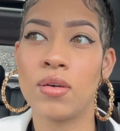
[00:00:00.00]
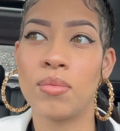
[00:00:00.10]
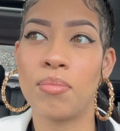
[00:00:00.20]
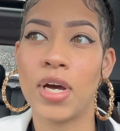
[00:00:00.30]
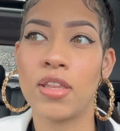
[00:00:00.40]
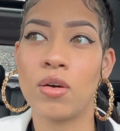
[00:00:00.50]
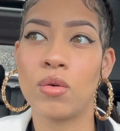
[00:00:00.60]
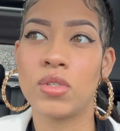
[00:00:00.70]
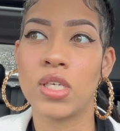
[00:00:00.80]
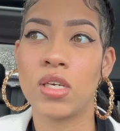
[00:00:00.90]
by the
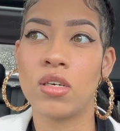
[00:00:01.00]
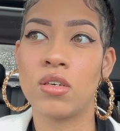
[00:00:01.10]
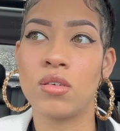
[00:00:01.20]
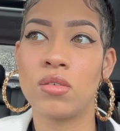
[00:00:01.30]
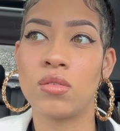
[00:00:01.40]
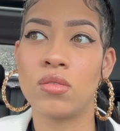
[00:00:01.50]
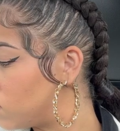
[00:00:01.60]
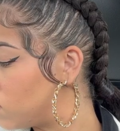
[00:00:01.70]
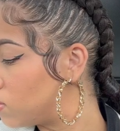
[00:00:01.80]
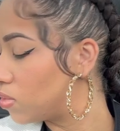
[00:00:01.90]
hotel
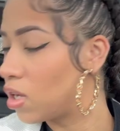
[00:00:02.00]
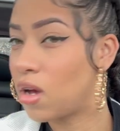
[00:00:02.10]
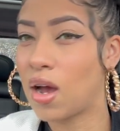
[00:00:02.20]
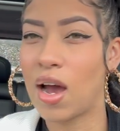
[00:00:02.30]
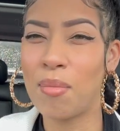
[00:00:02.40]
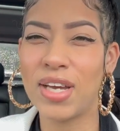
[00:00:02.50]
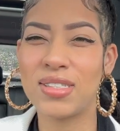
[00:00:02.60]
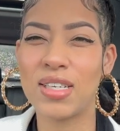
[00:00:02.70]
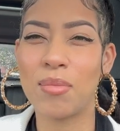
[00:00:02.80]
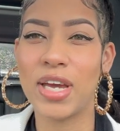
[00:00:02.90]
i might
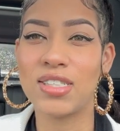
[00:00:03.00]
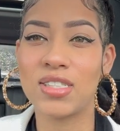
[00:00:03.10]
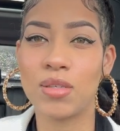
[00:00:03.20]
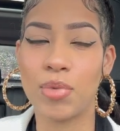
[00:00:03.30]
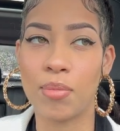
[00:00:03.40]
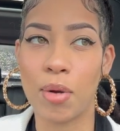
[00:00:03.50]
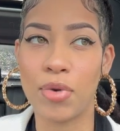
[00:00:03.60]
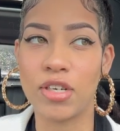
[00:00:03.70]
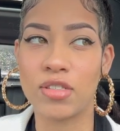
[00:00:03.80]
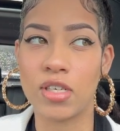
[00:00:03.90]
stop back just to put my
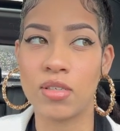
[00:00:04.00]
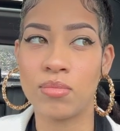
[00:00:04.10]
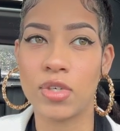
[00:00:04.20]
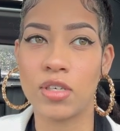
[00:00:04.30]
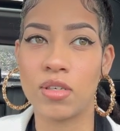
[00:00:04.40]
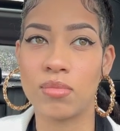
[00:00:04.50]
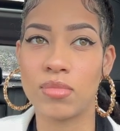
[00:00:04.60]
purse up um